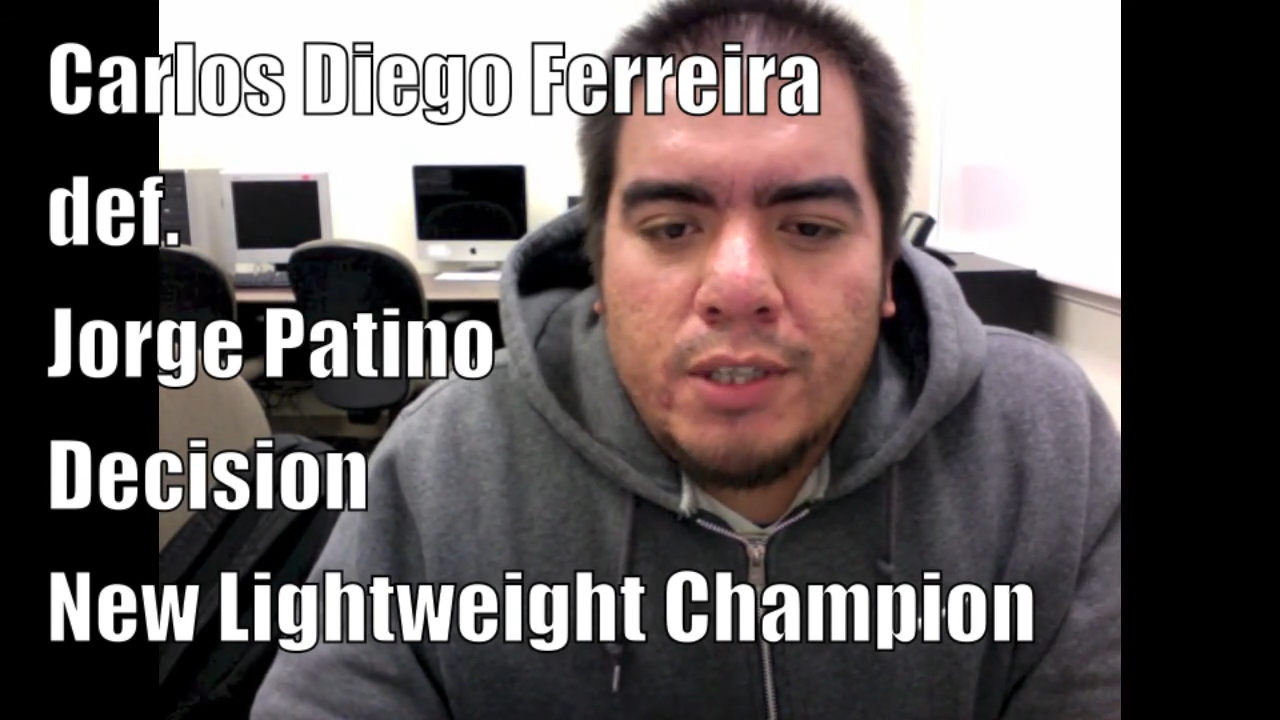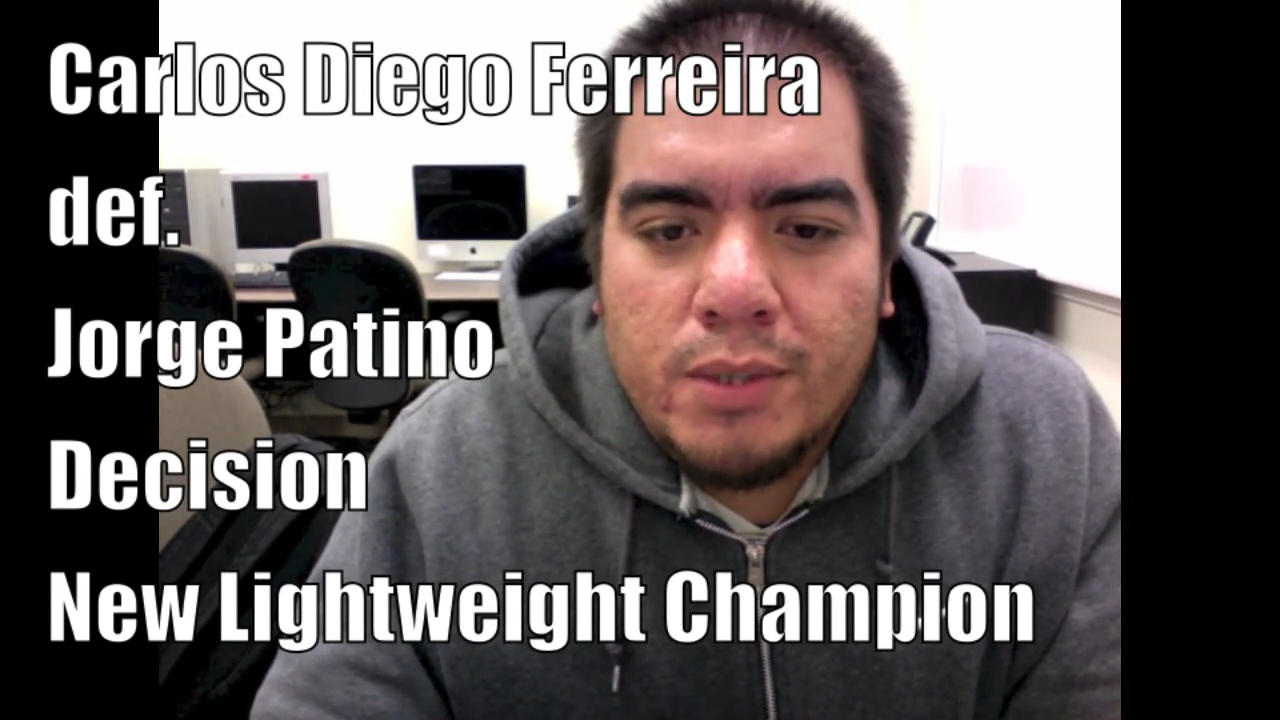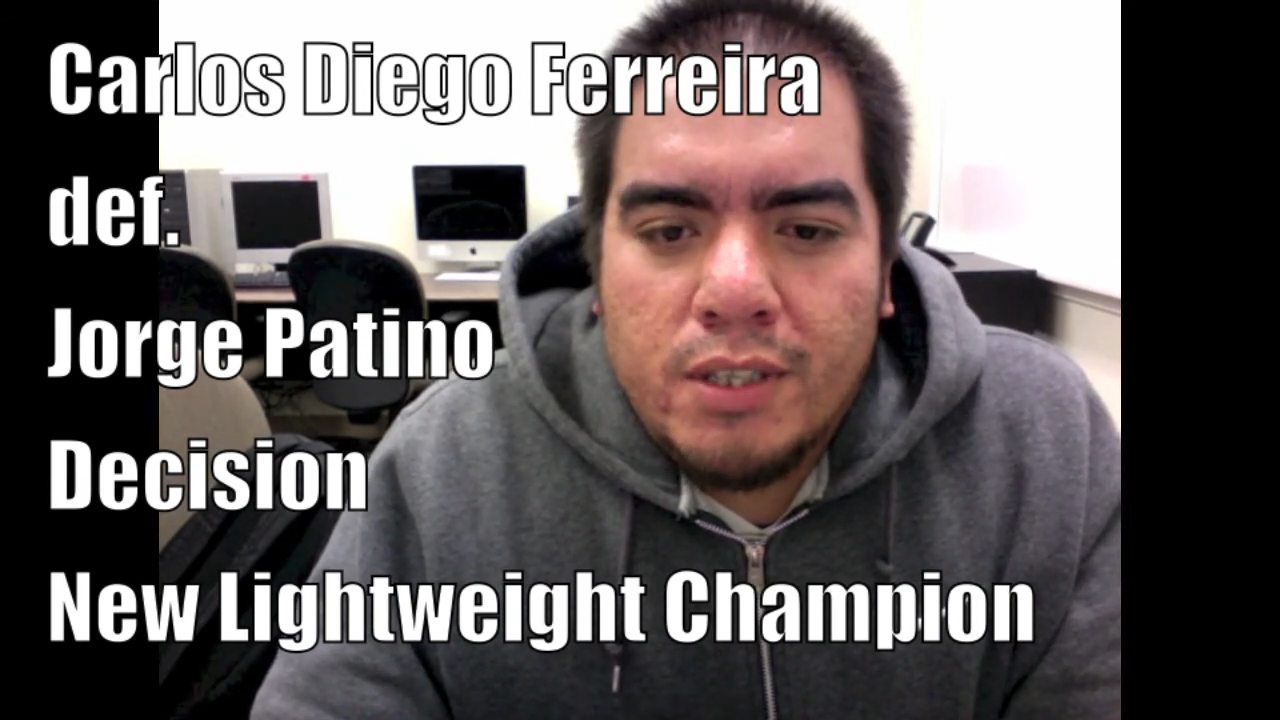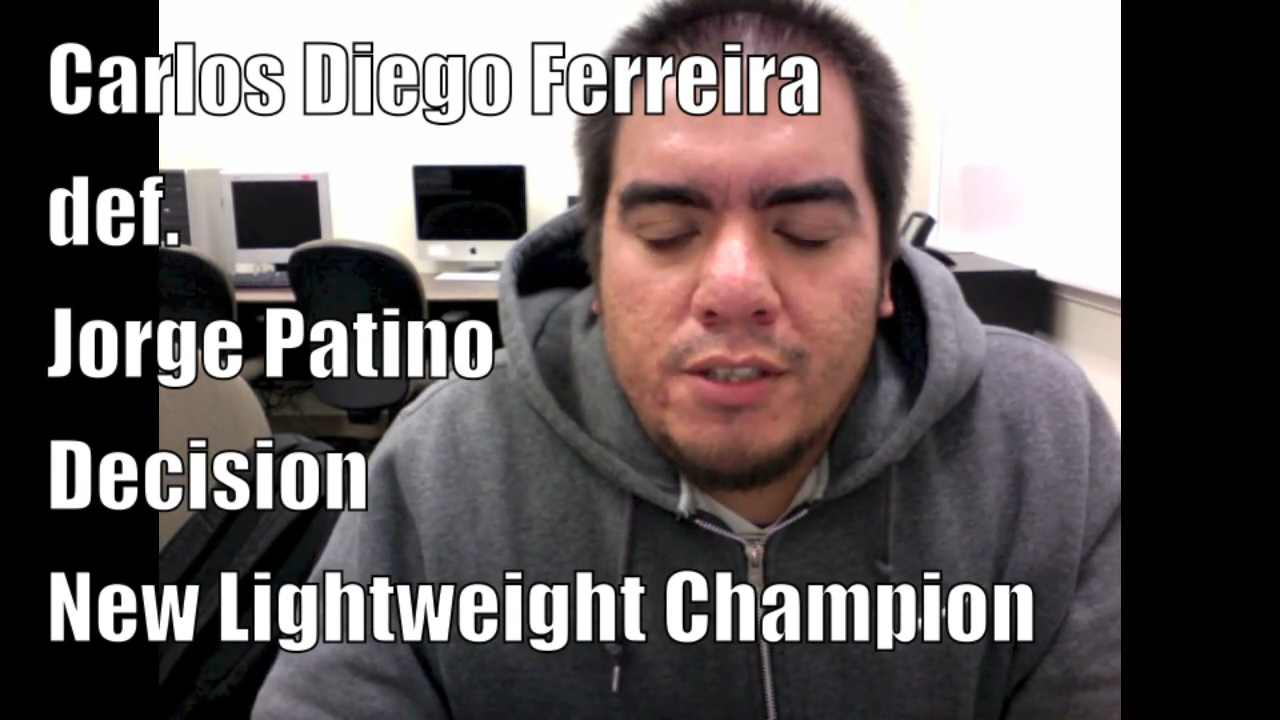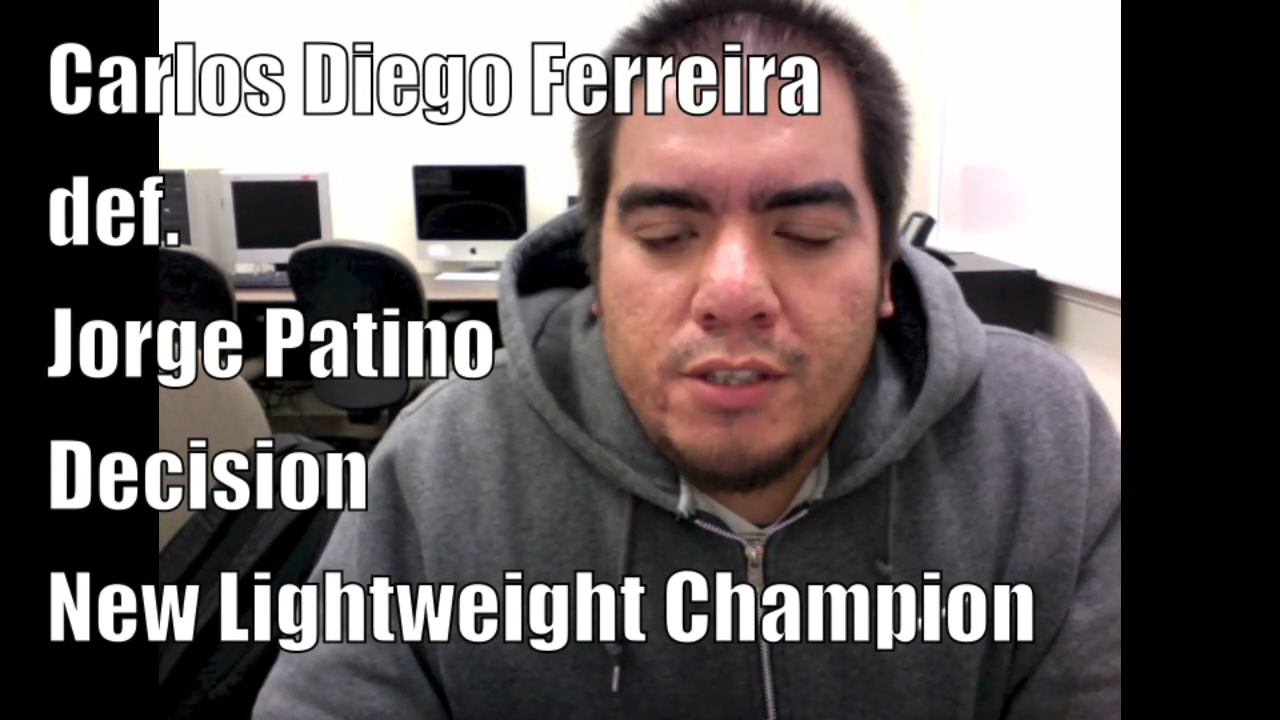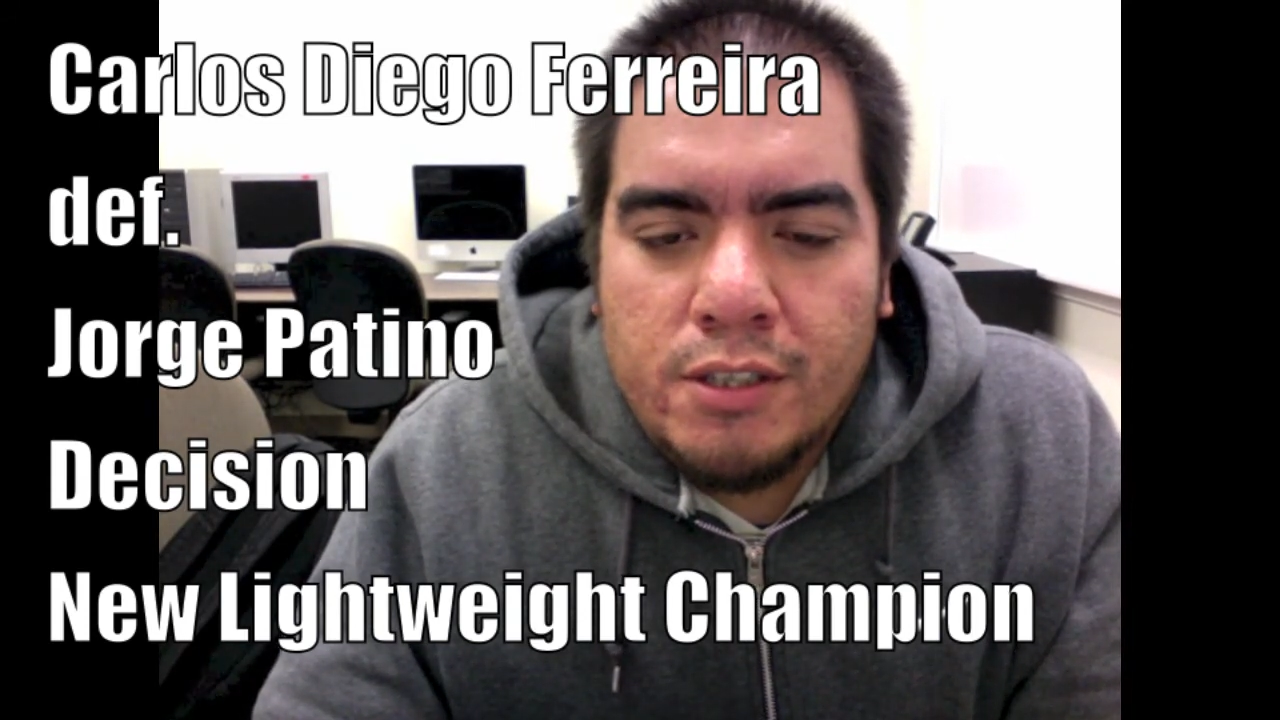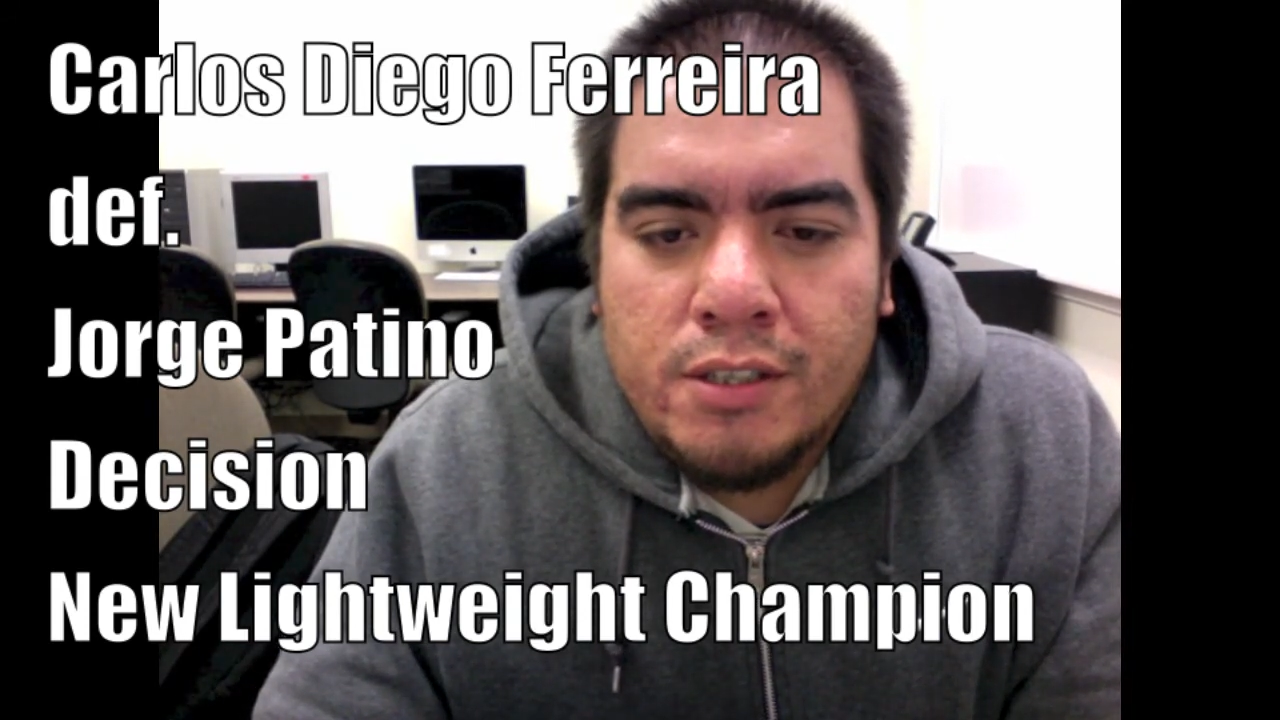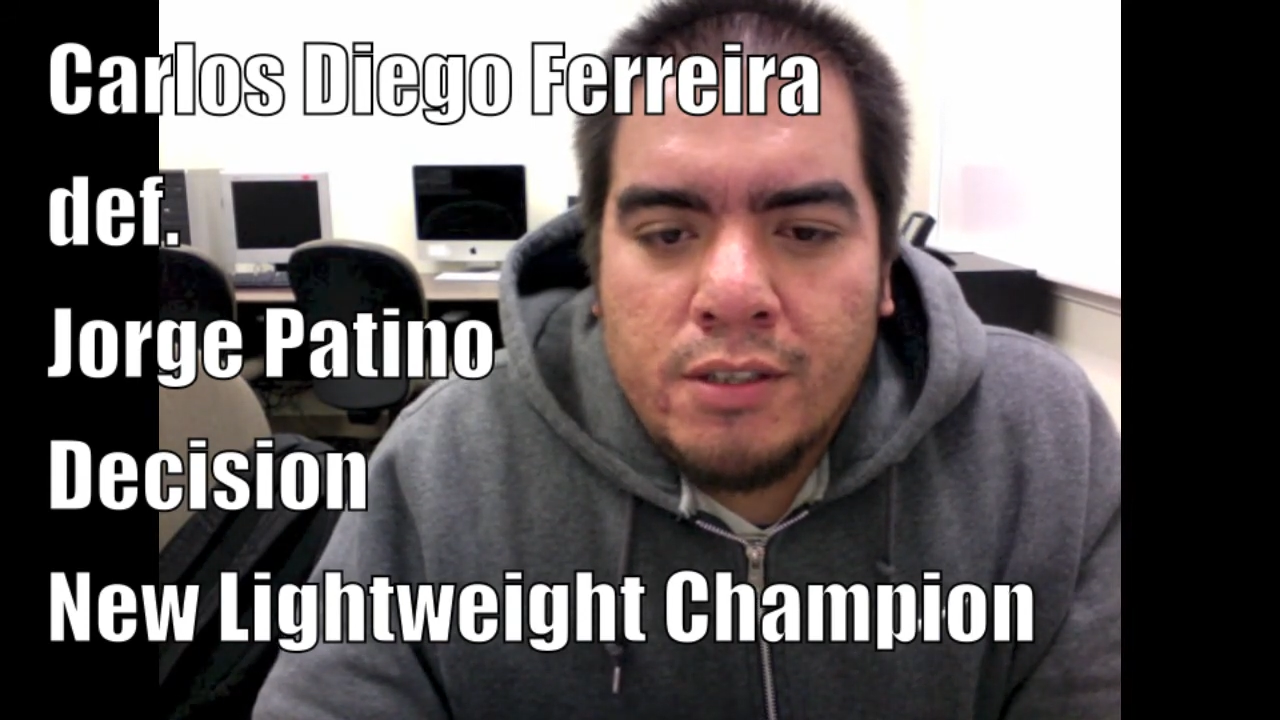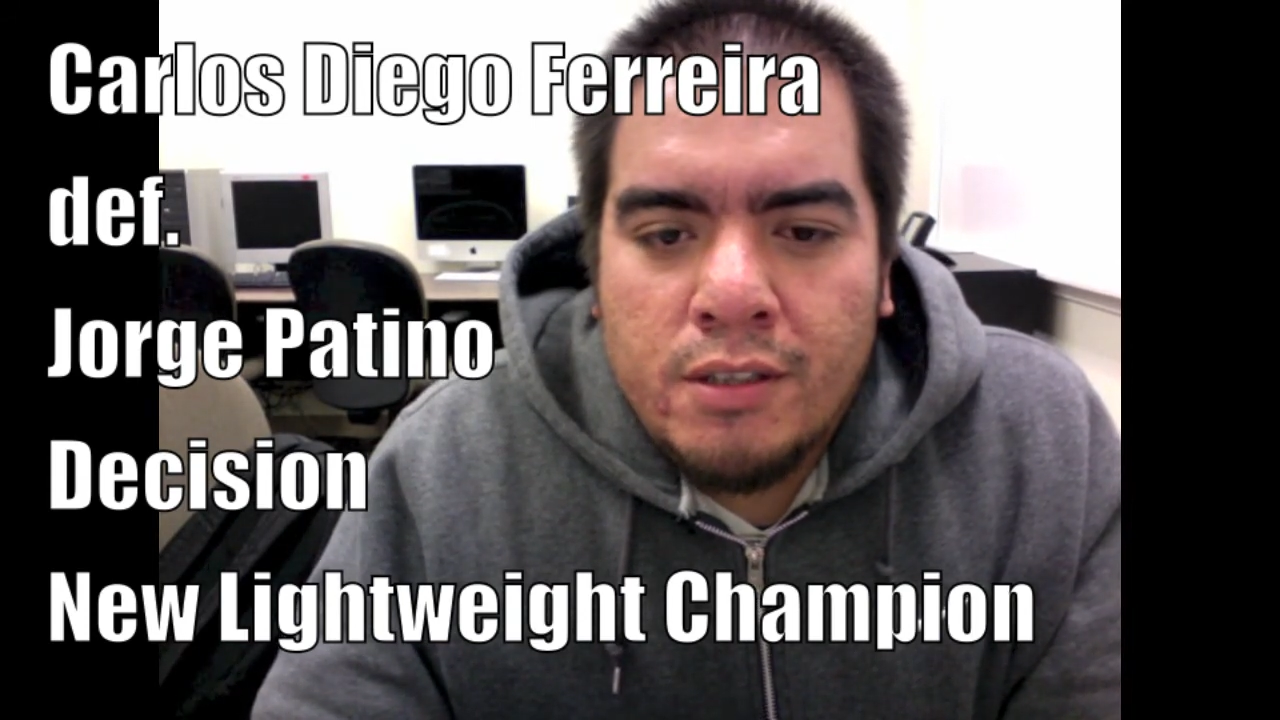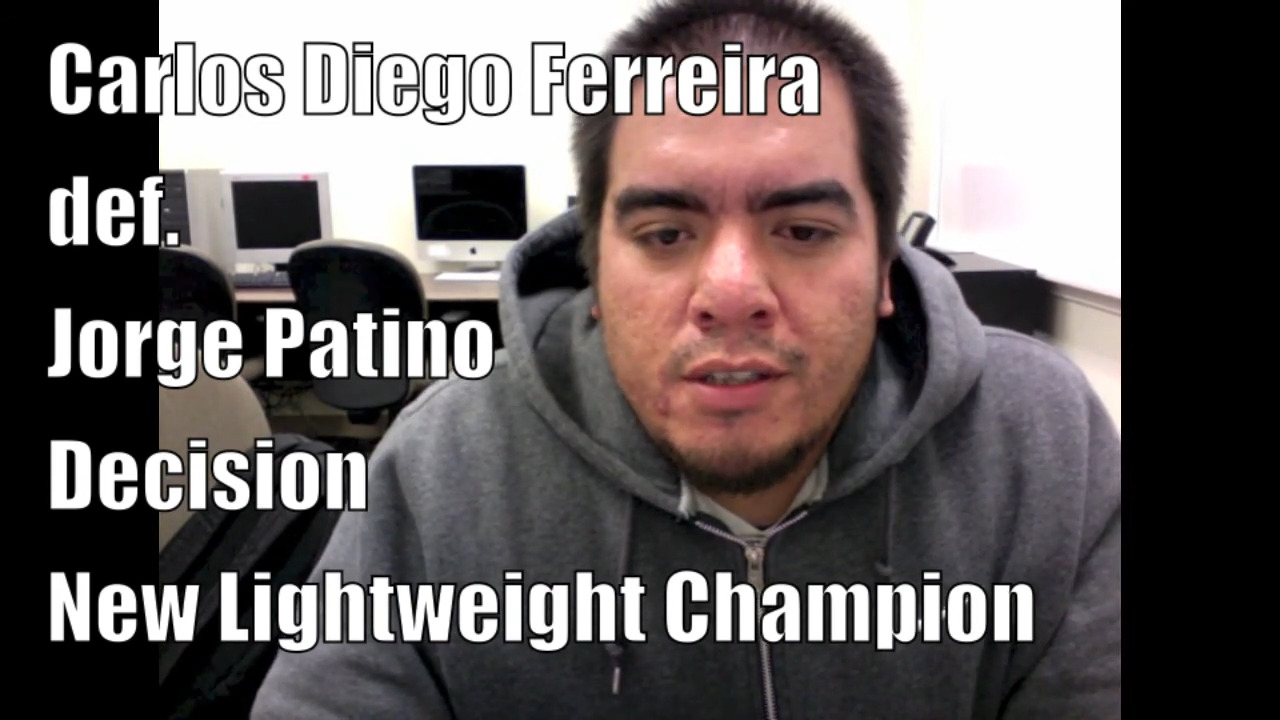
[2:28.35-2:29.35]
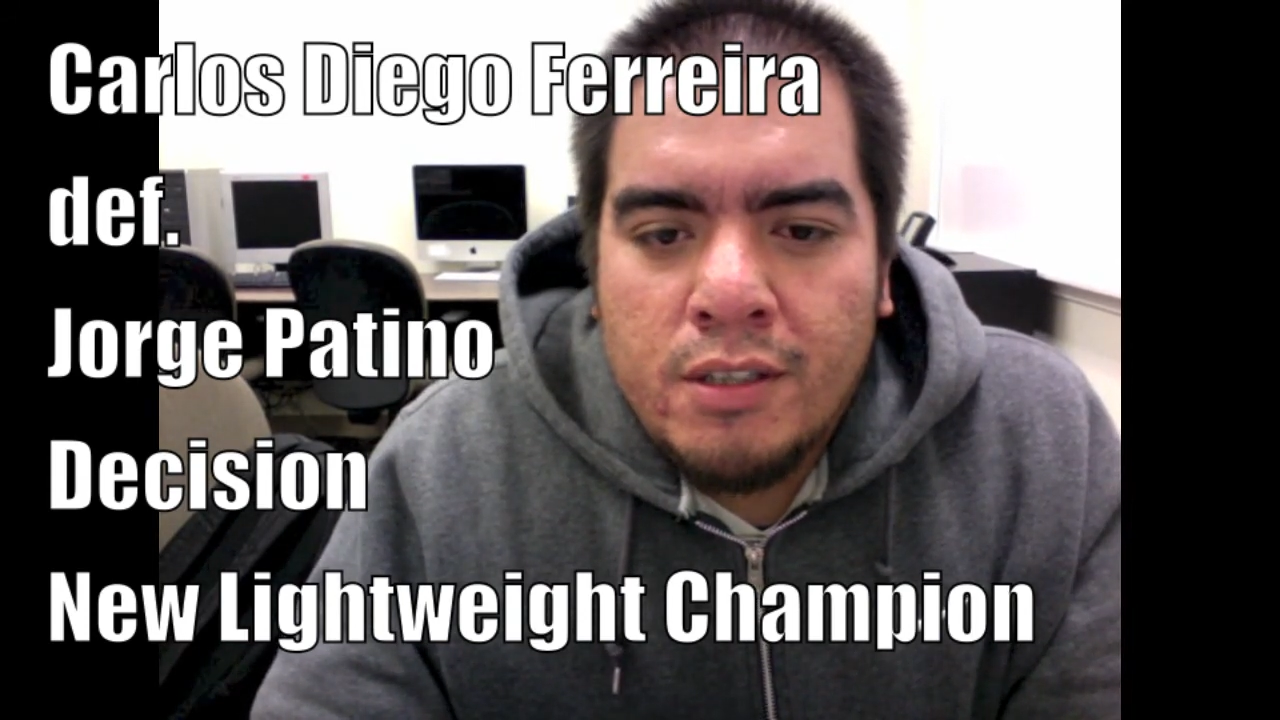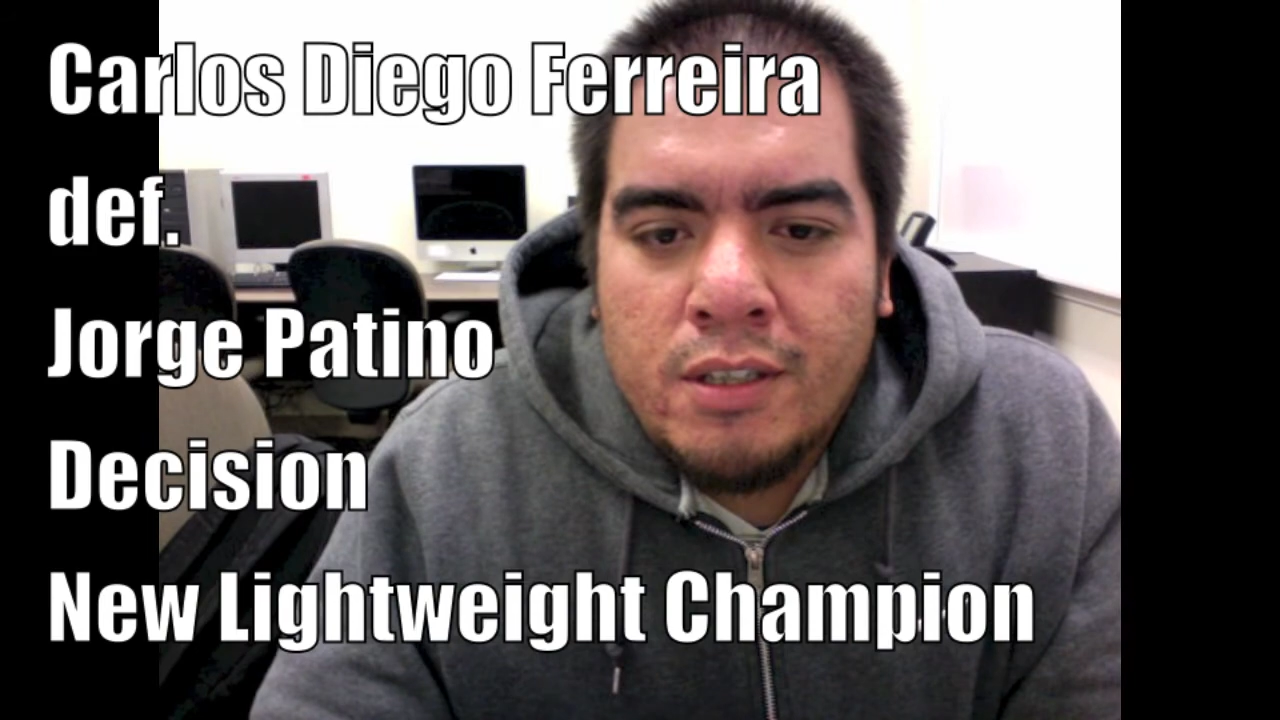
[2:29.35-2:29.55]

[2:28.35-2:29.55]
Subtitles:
with the judges.